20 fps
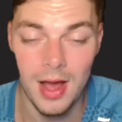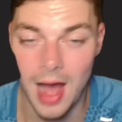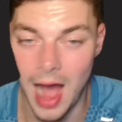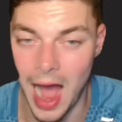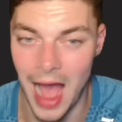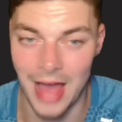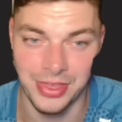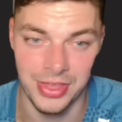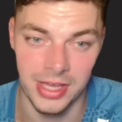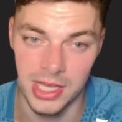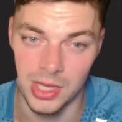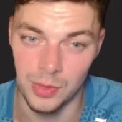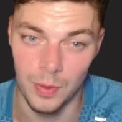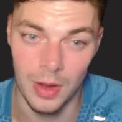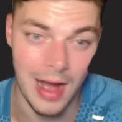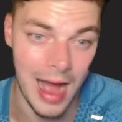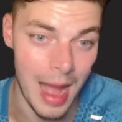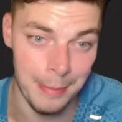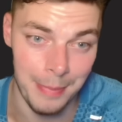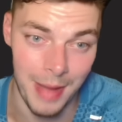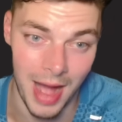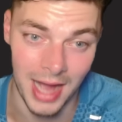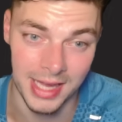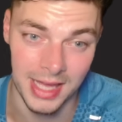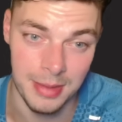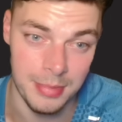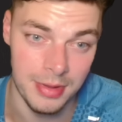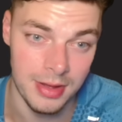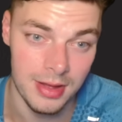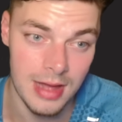I think he will. I back
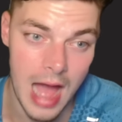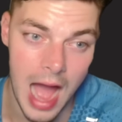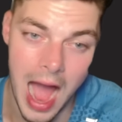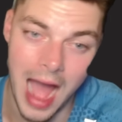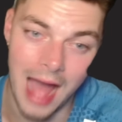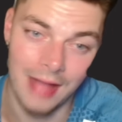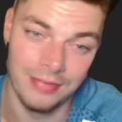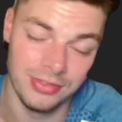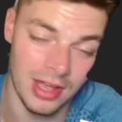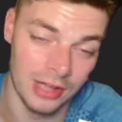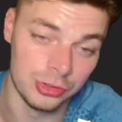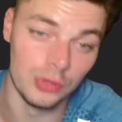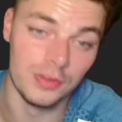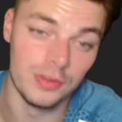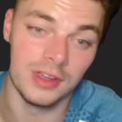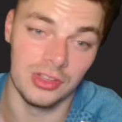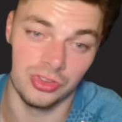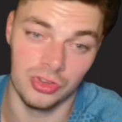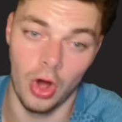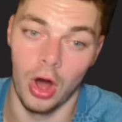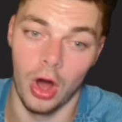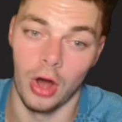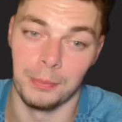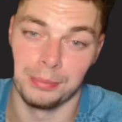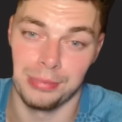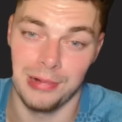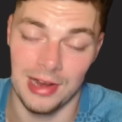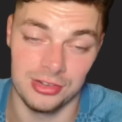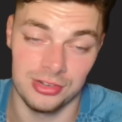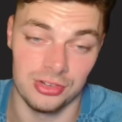him, and I do think he's got a
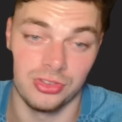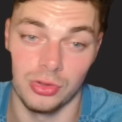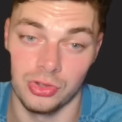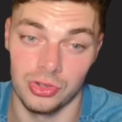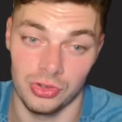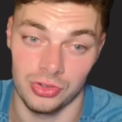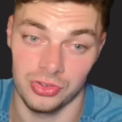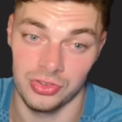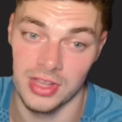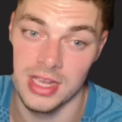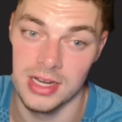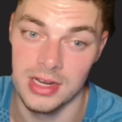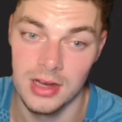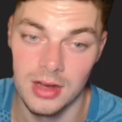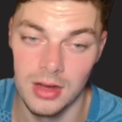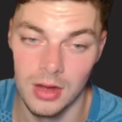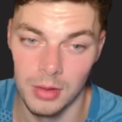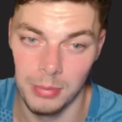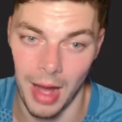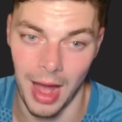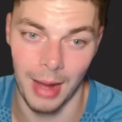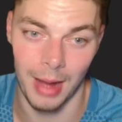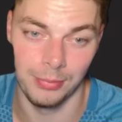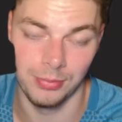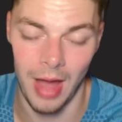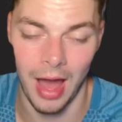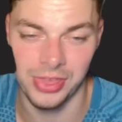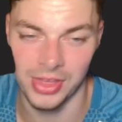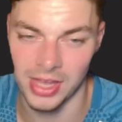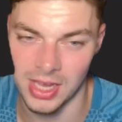pressure to succeed, but
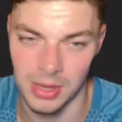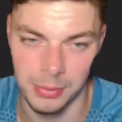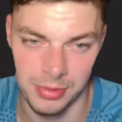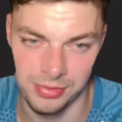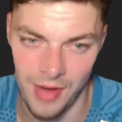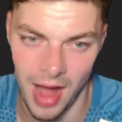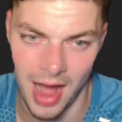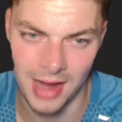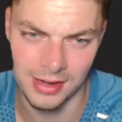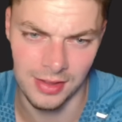I think he'll be fine.